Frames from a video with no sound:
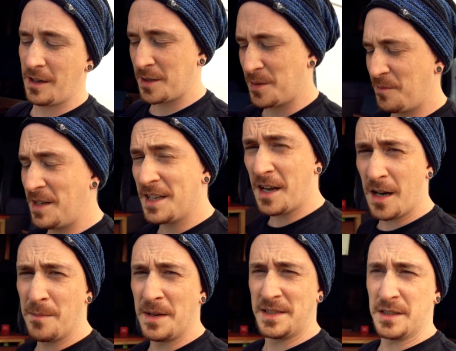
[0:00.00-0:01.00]
I got some really
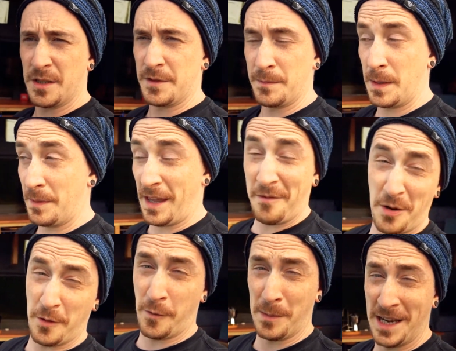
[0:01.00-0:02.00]
kind messages of some people that I haven't
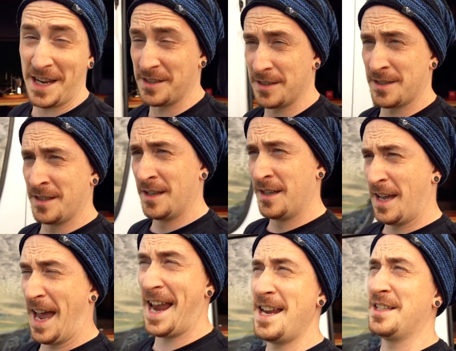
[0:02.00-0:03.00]
heard from in ages.
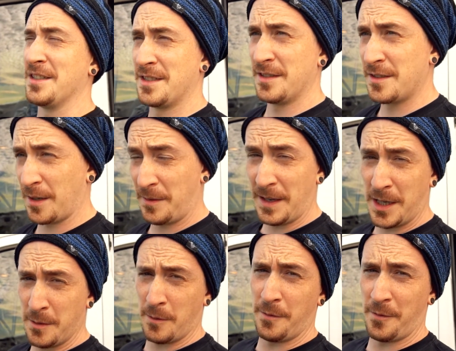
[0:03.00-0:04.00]
So thank
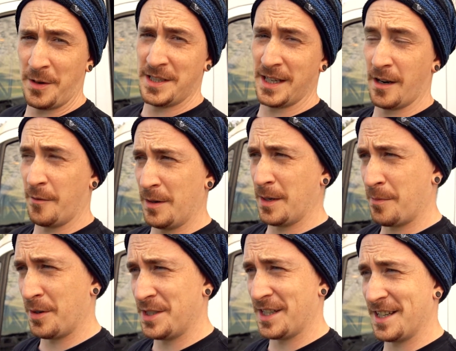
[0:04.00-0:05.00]
you all for reaching out. I really
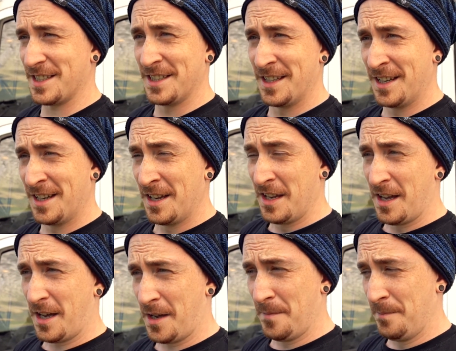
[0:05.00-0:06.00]
appreciate it.
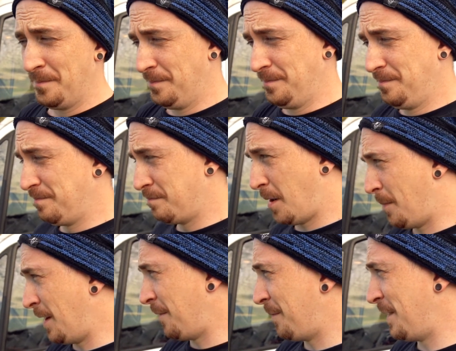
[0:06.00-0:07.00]
But
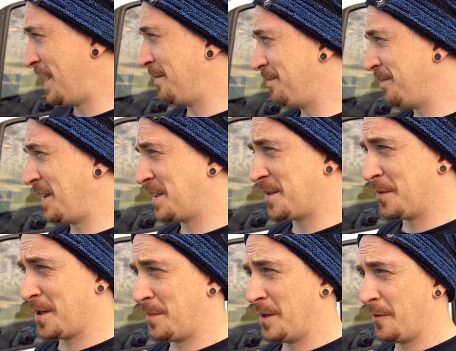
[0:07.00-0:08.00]
apart from that, that's all
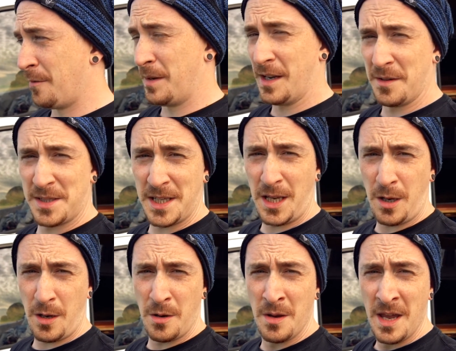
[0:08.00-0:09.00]
going to be all from me. I'll see
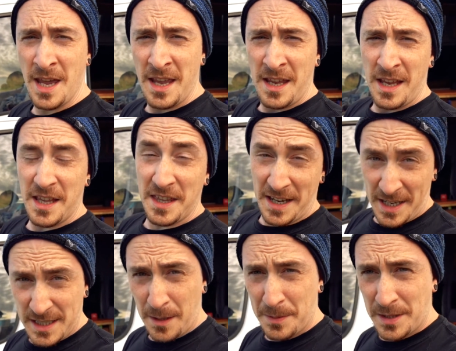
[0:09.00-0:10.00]
you in the
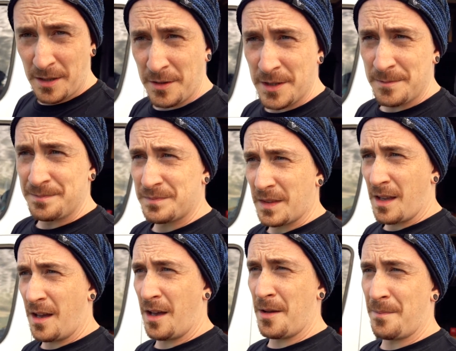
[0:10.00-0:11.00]
next episode.
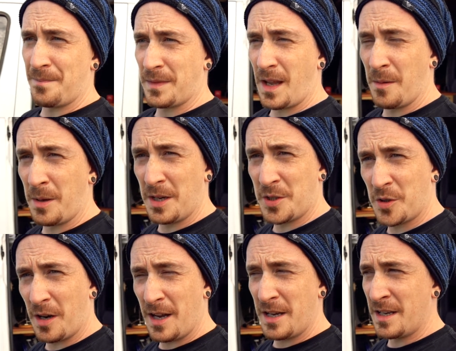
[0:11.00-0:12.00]
I'm going to
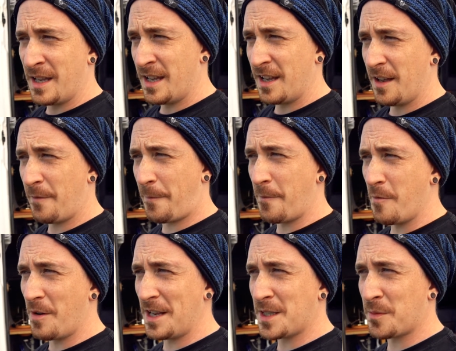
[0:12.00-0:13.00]
try and
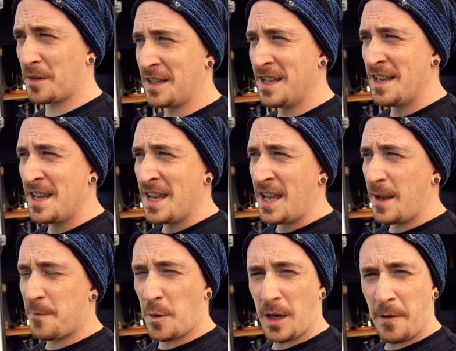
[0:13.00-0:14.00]
release one,
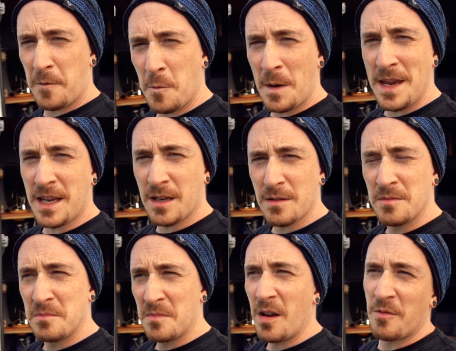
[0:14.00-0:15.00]
if not every week,
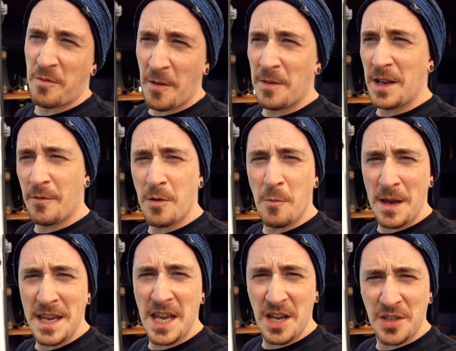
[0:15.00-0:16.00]
roughly every
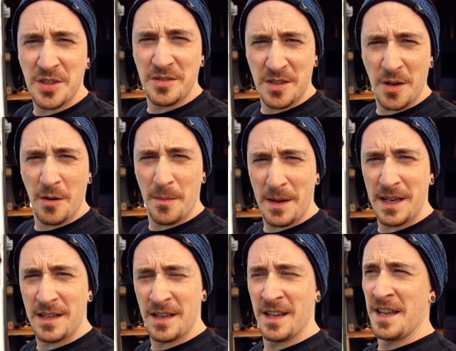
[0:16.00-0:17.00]
week-ish. Do you know what I
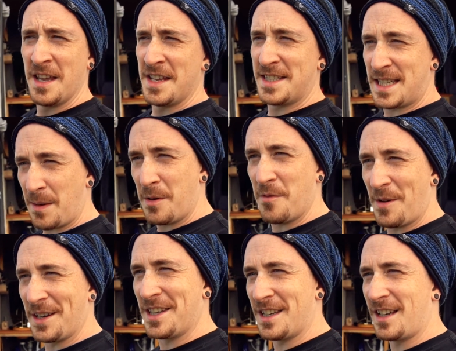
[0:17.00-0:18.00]
mean?
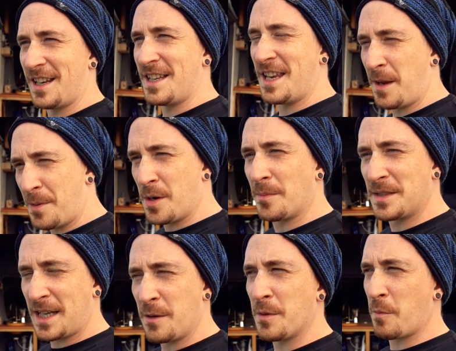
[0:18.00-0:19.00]
Semi-regularly, keeping you up to
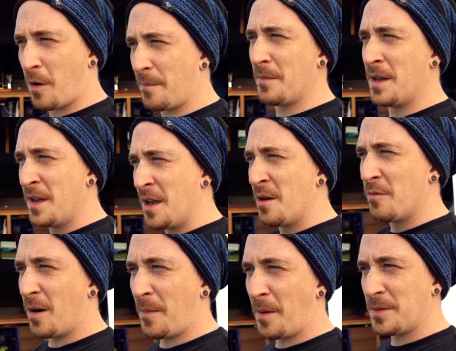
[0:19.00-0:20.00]
date with what
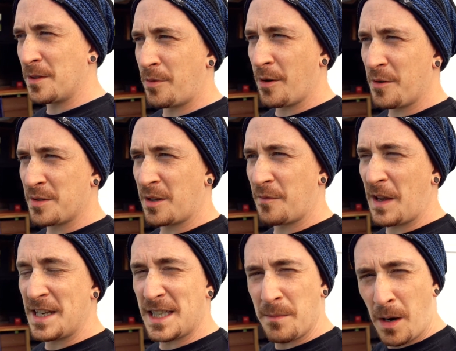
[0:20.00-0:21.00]
I'm up to and progress on the
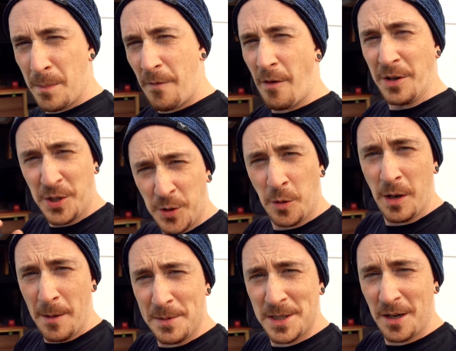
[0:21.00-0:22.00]
vans. They might be very short
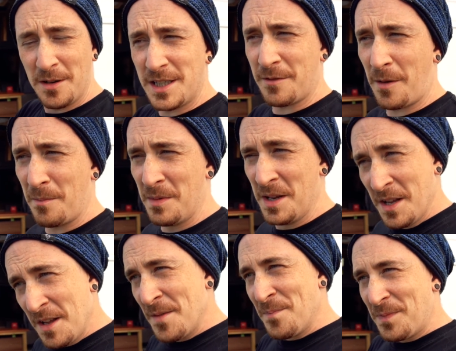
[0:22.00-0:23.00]
episodes if I'm
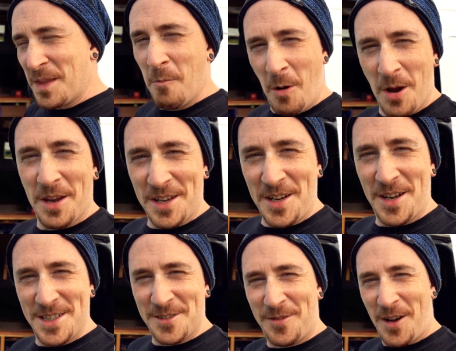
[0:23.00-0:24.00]
working
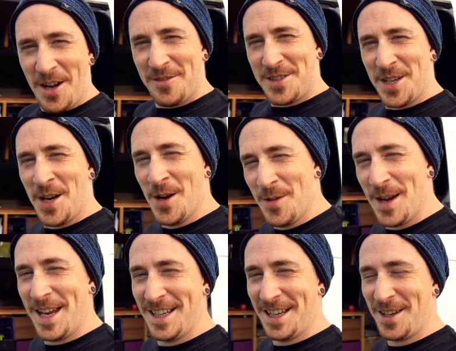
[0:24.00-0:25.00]
9 to 5. Do you know what I
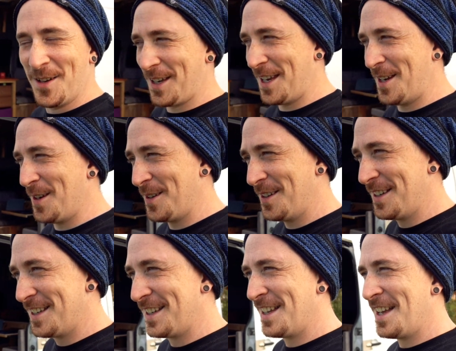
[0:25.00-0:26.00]
mean? And not getting
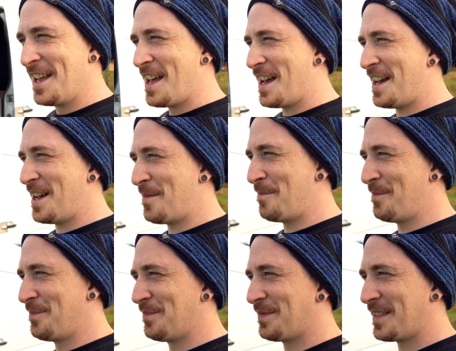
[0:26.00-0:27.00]

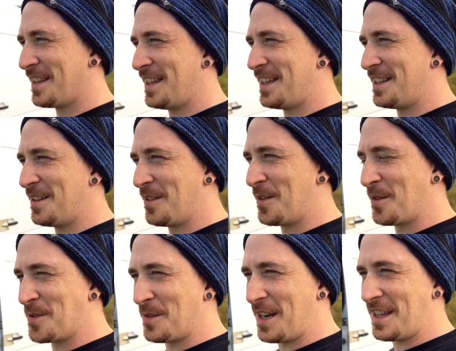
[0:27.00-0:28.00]
on. Not
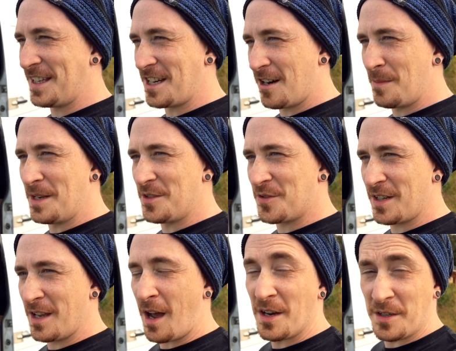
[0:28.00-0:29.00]
doing anything terribly
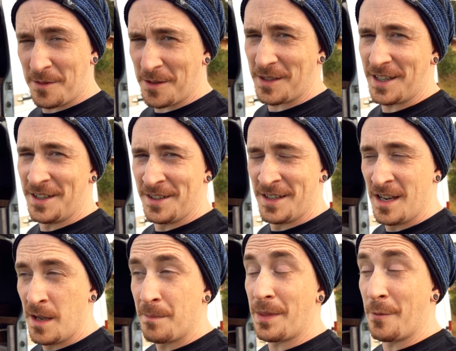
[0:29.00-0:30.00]
interesting. I don't know yet.
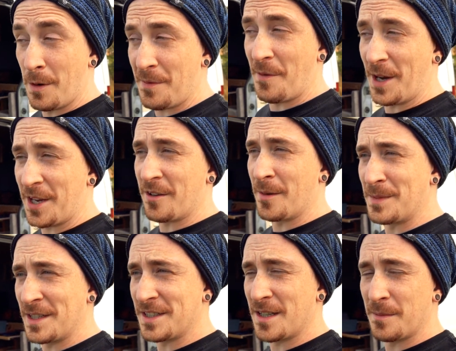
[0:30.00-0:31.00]
But there will be regular
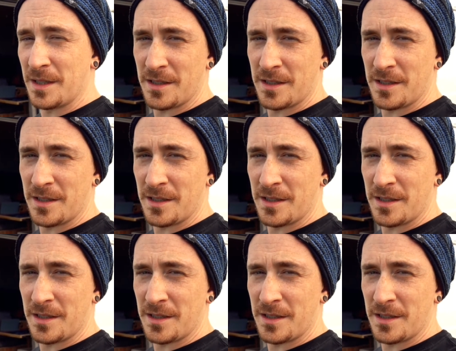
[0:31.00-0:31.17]
updates coming.